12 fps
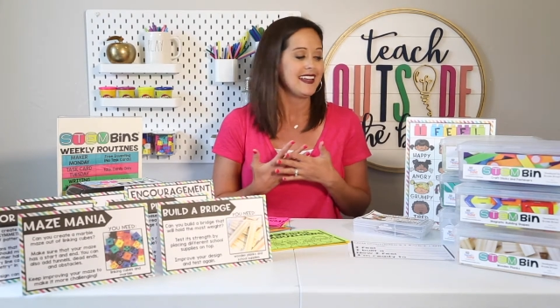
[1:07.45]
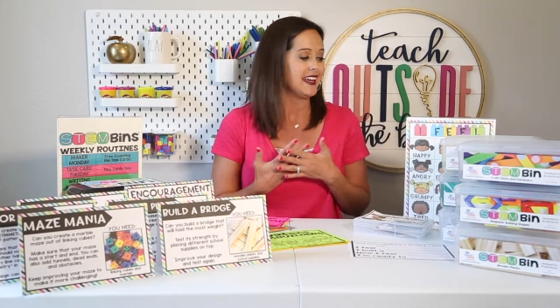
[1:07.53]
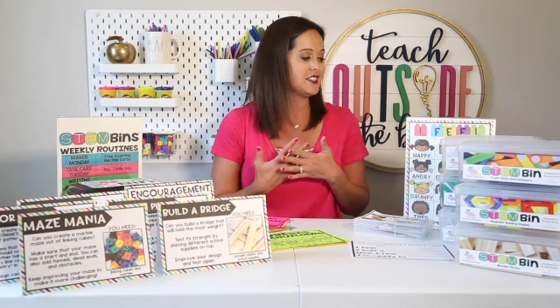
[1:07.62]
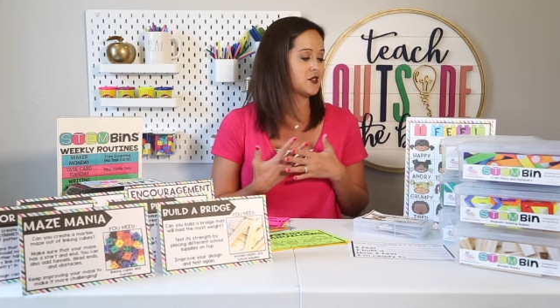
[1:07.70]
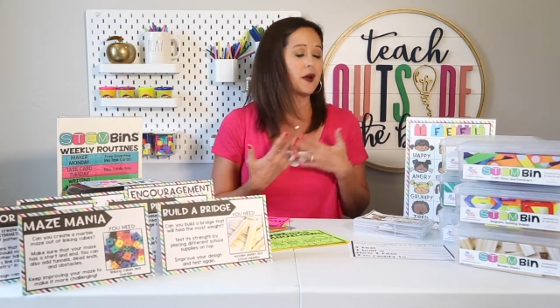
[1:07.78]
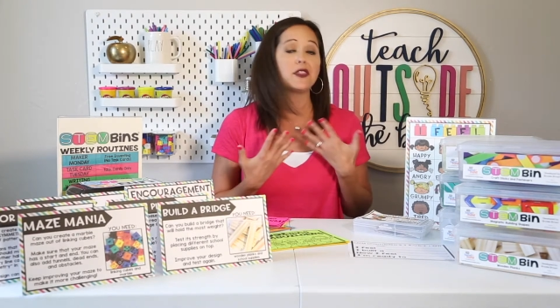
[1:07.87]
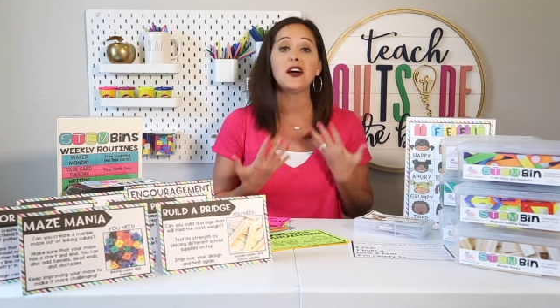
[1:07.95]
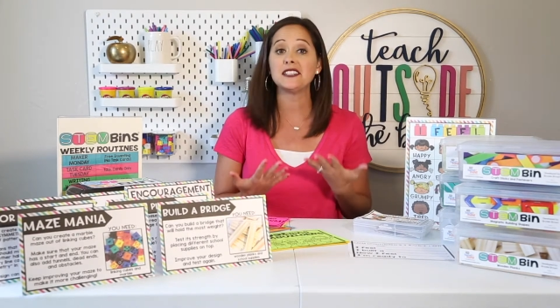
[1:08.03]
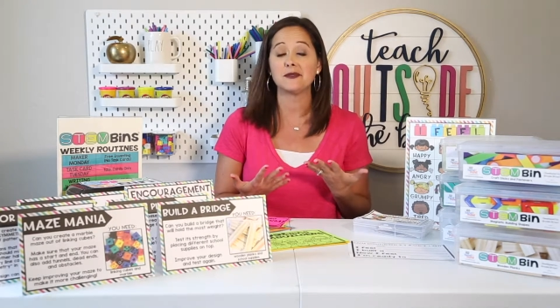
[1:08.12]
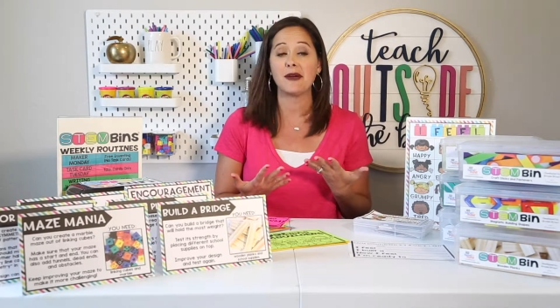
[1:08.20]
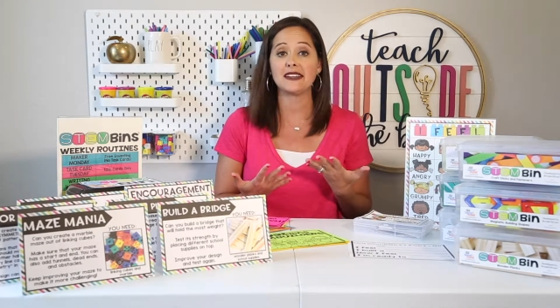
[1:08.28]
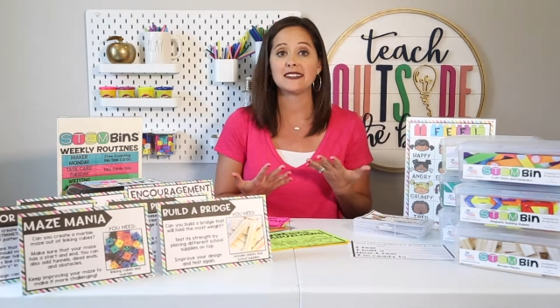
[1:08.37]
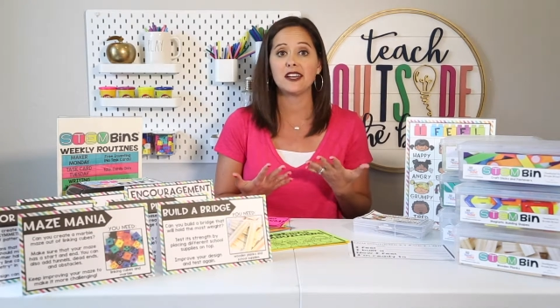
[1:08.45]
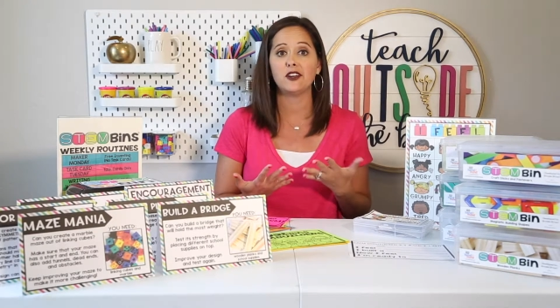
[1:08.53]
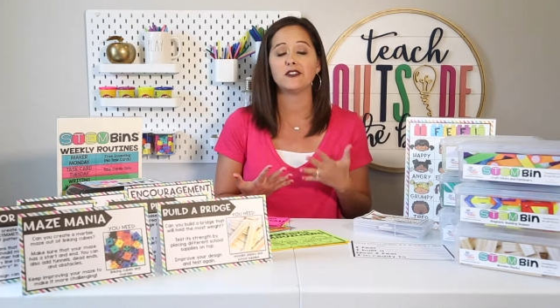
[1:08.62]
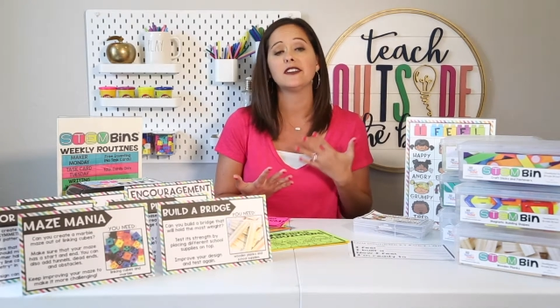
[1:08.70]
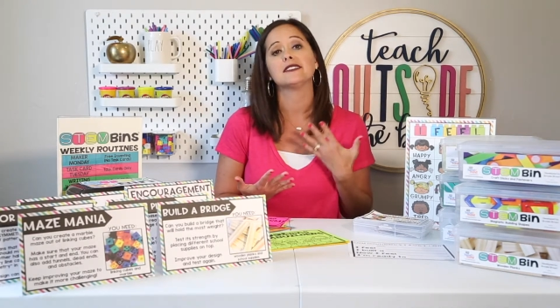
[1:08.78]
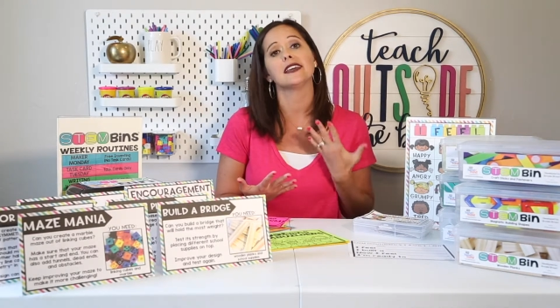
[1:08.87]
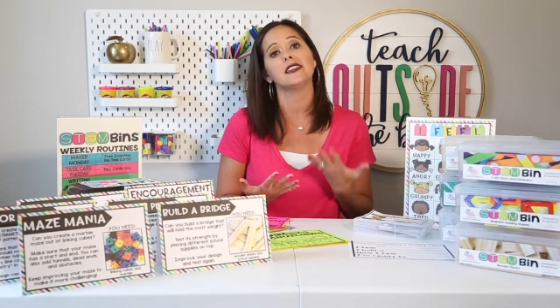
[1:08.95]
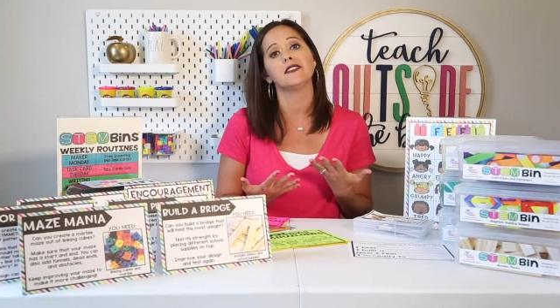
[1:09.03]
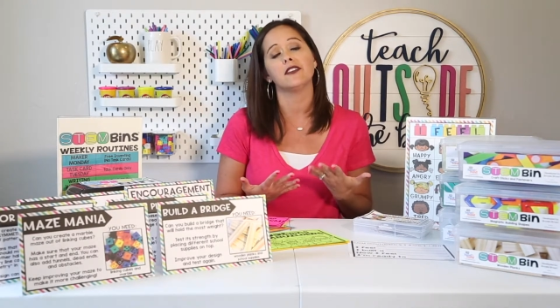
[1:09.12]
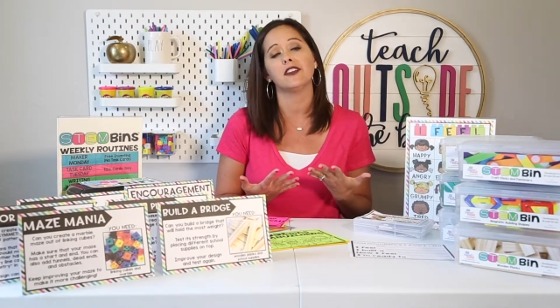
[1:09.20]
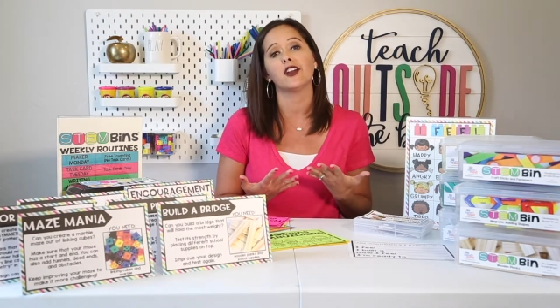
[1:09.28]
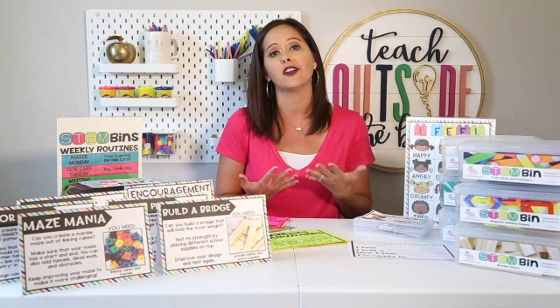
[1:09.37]
And so I thought to myself, instead of
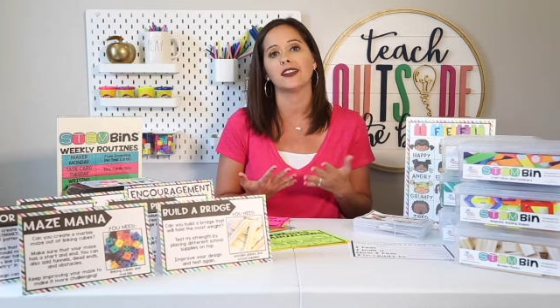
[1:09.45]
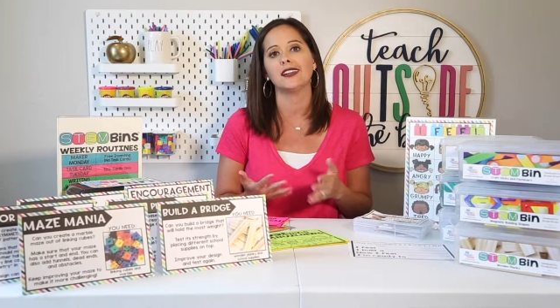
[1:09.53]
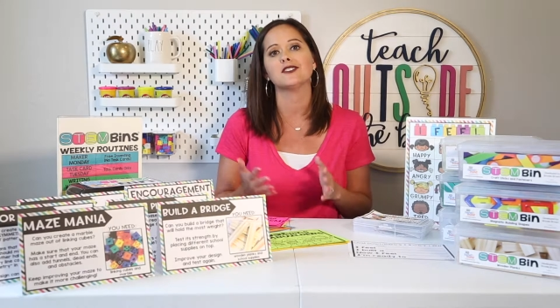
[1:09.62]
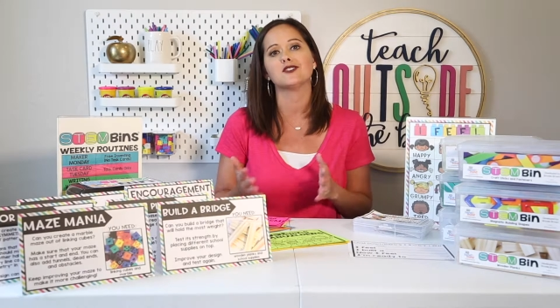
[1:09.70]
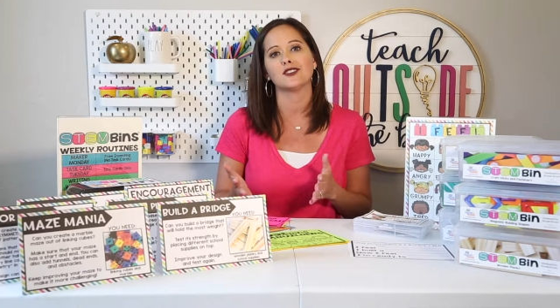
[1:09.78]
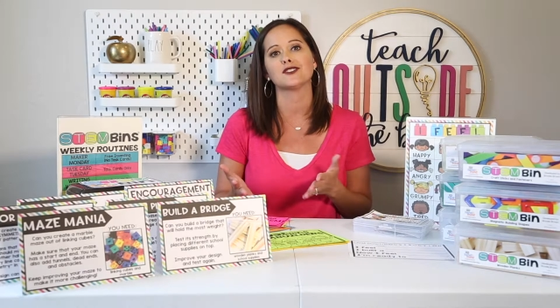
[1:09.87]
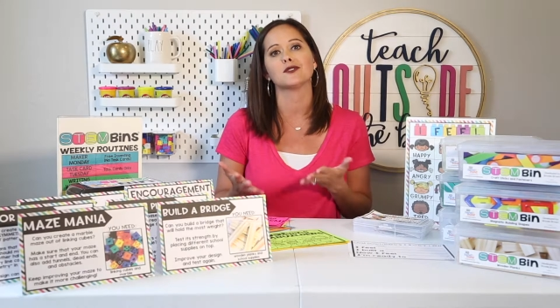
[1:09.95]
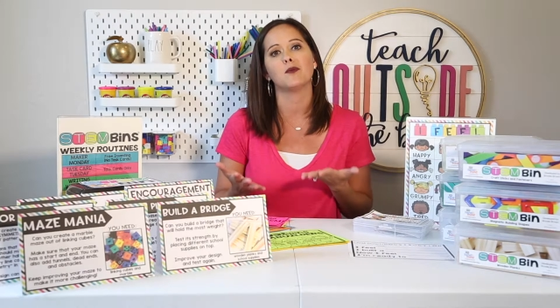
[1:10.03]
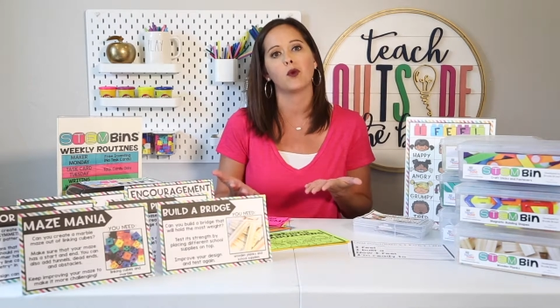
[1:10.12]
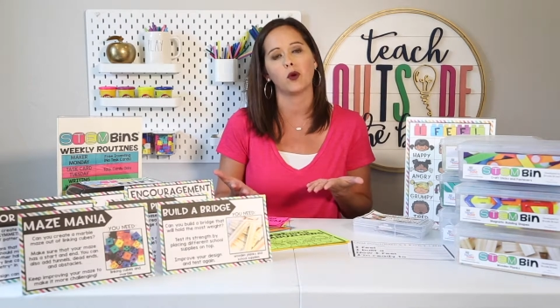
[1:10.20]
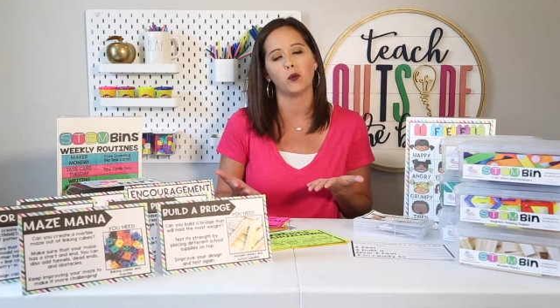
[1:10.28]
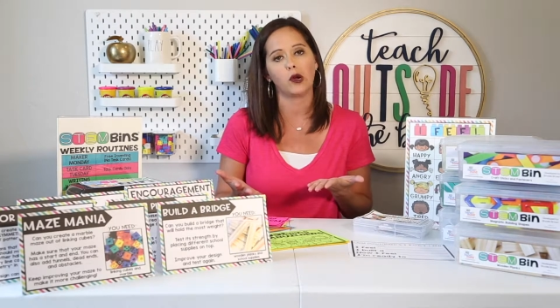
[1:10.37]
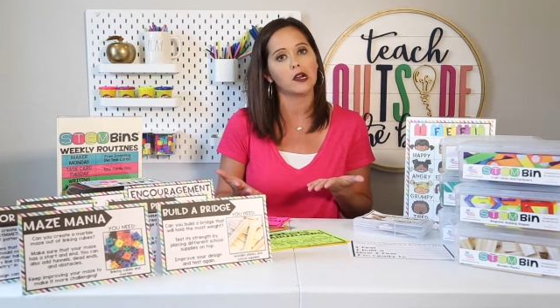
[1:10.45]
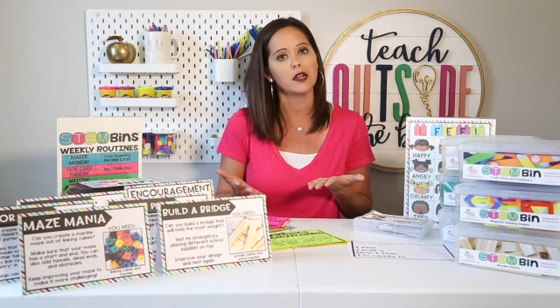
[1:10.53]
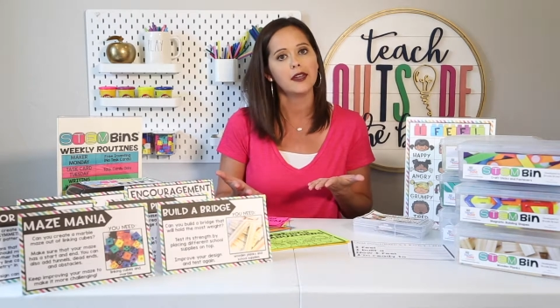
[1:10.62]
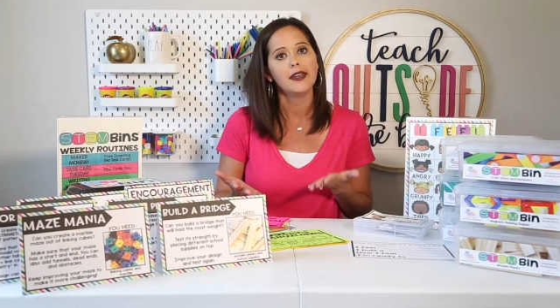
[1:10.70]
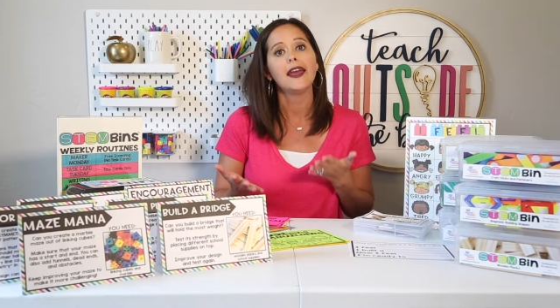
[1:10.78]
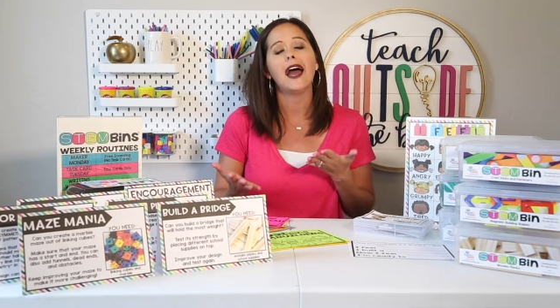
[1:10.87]
giving our kids just more work,